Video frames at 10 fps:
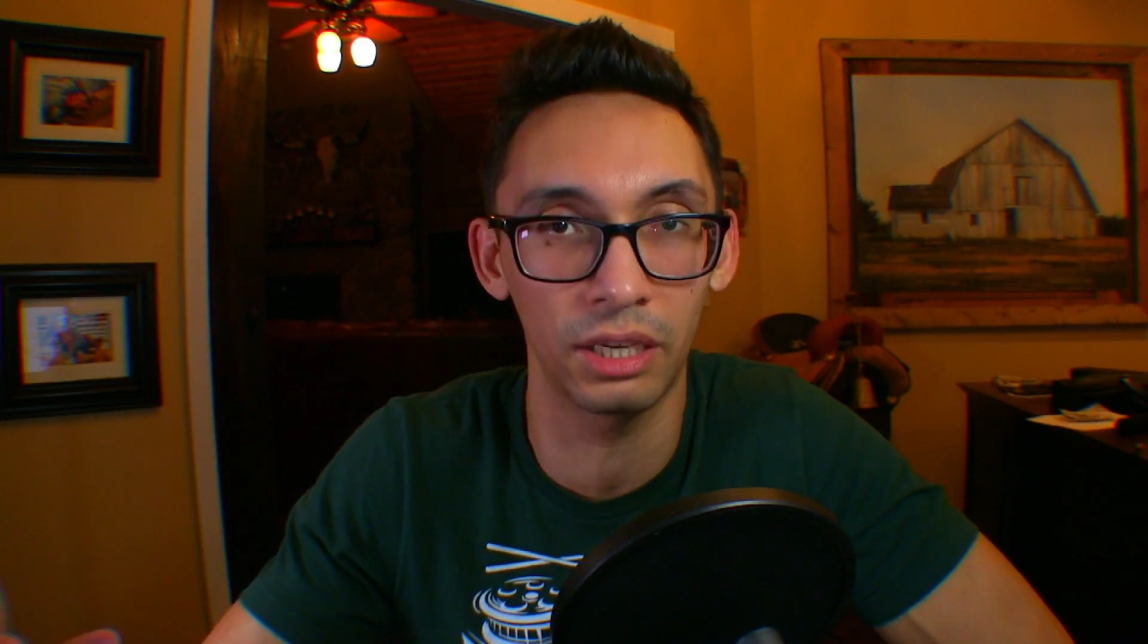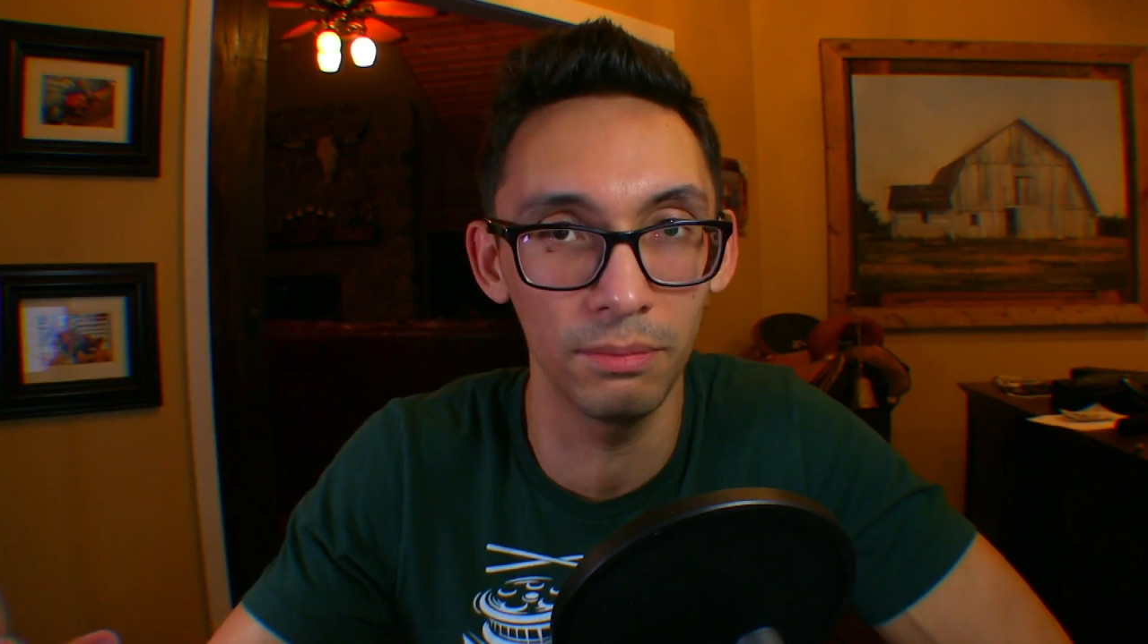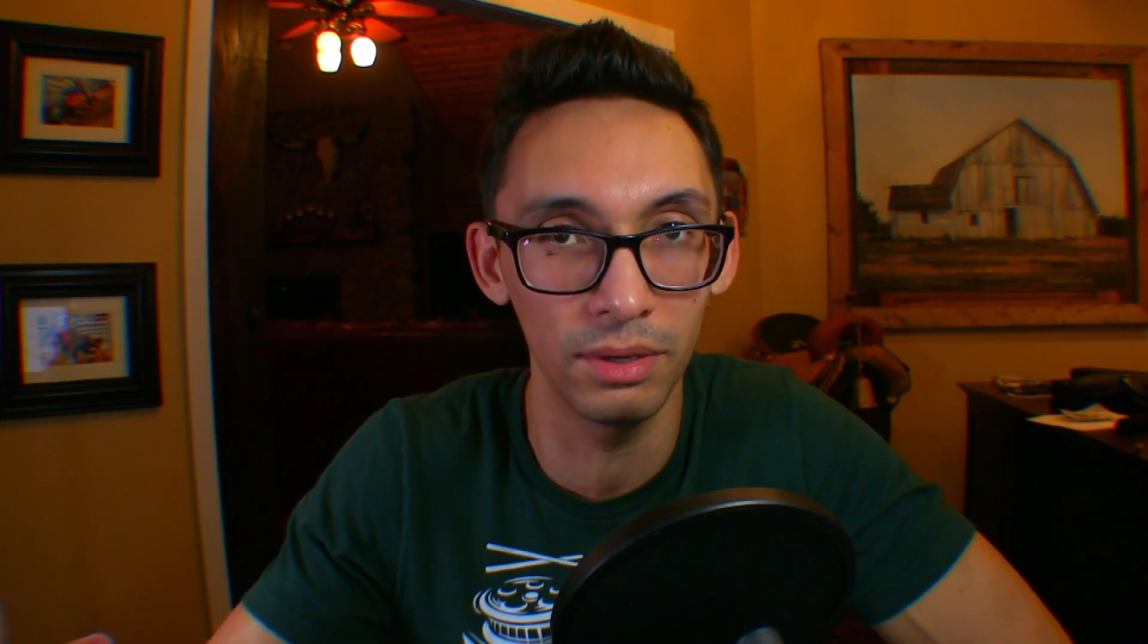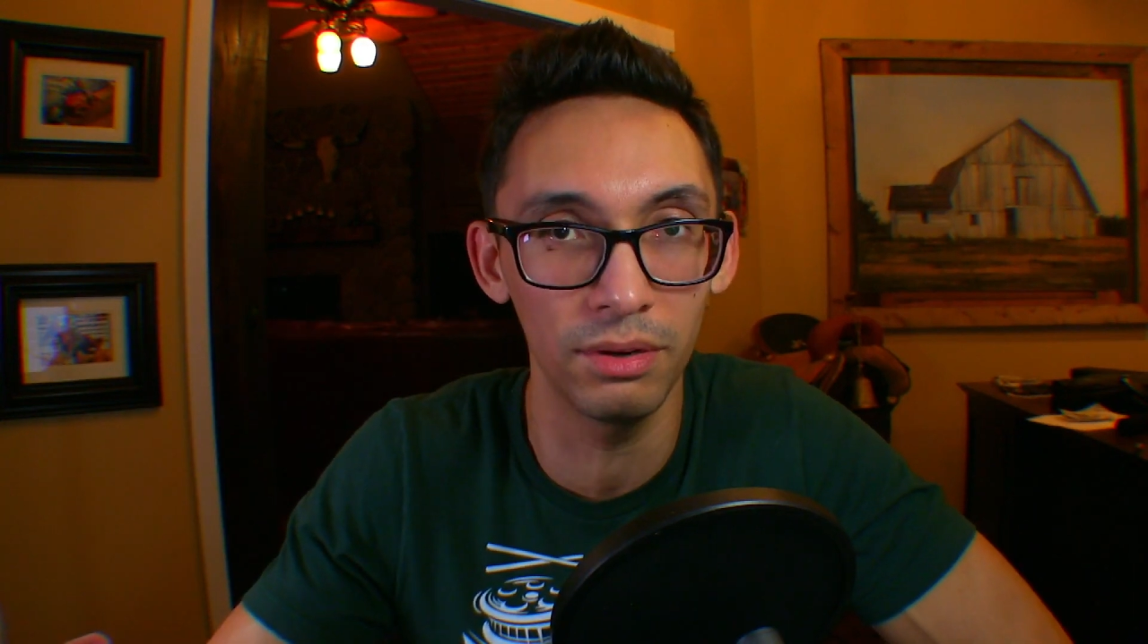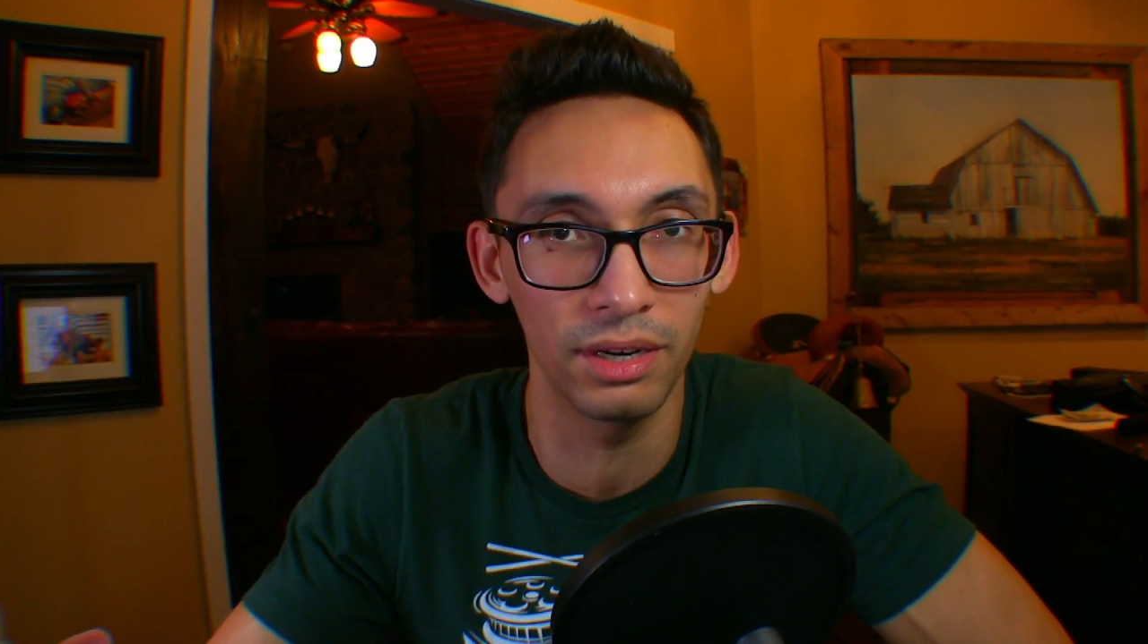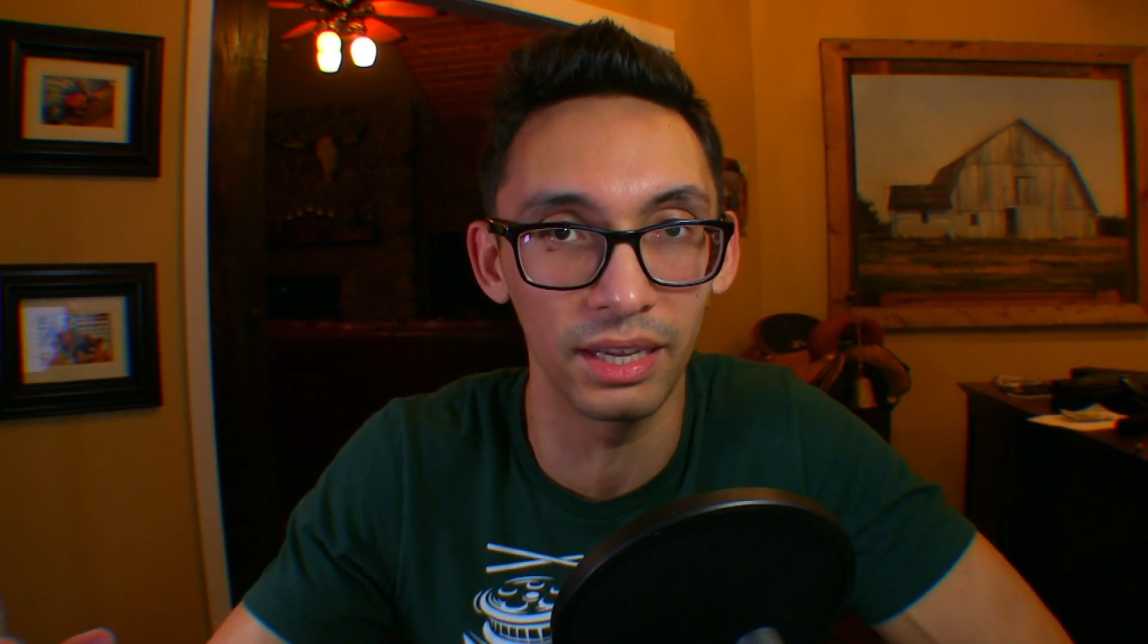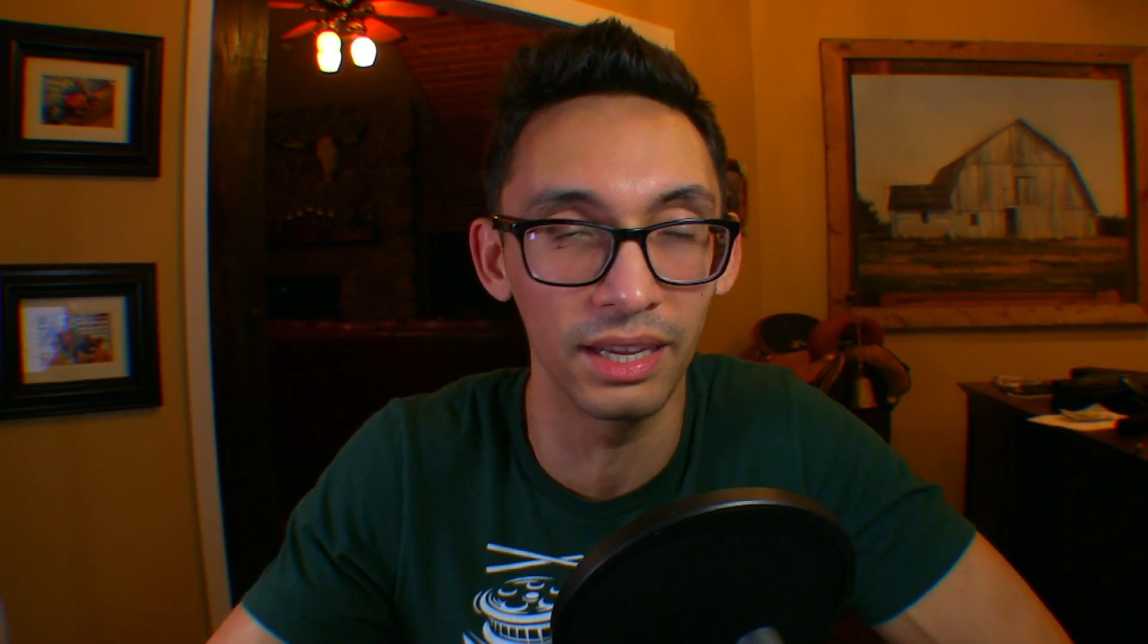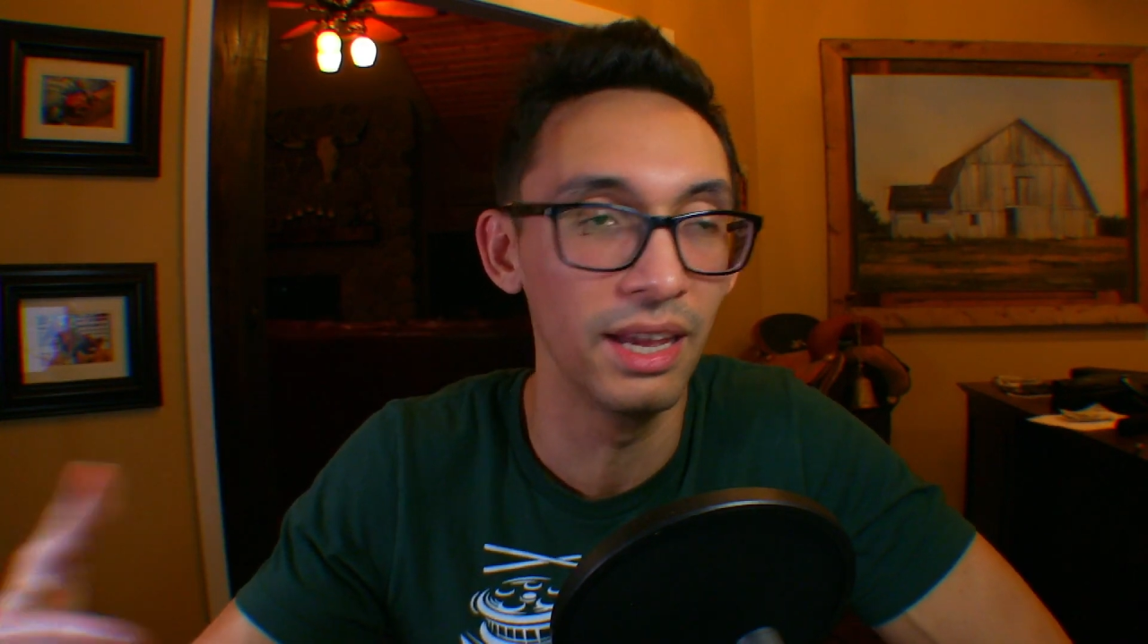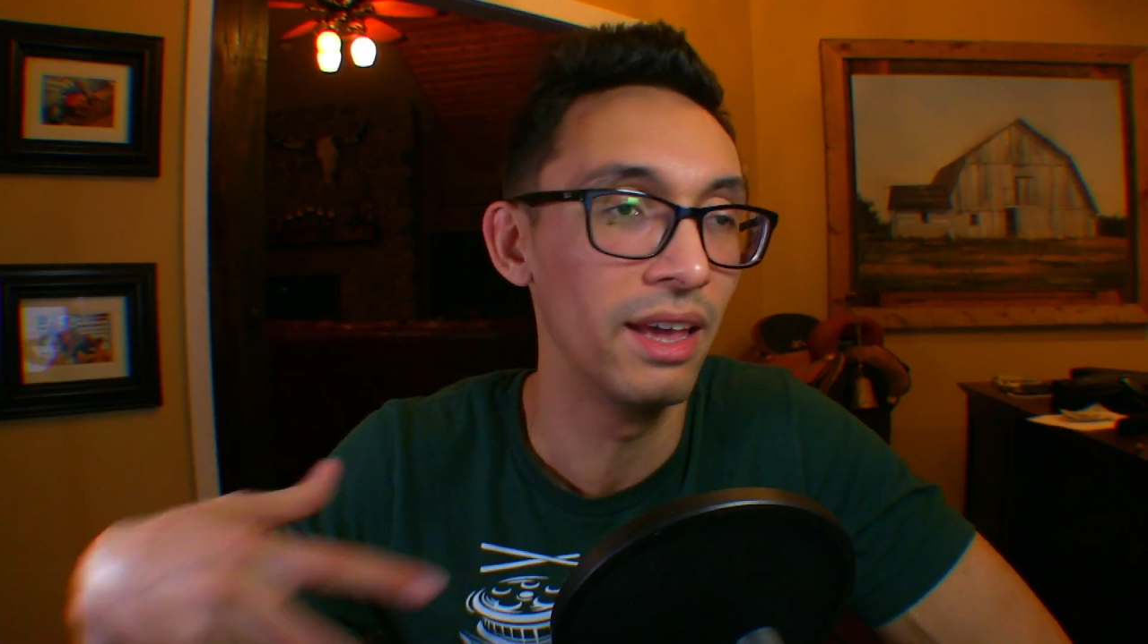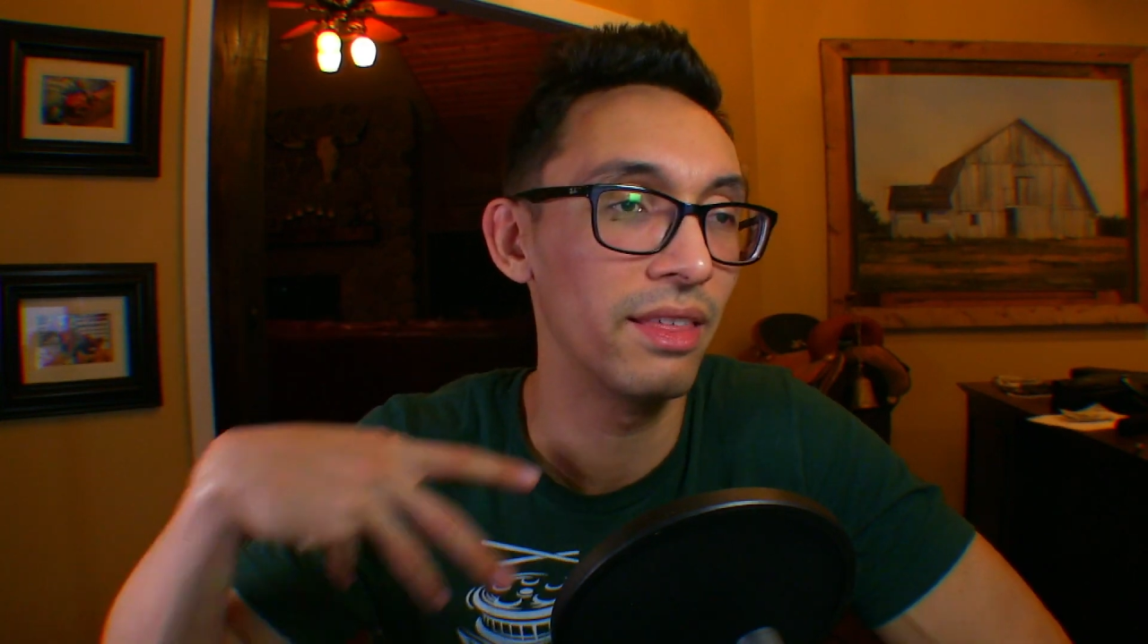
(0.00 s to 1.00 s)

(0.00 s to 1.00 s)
community.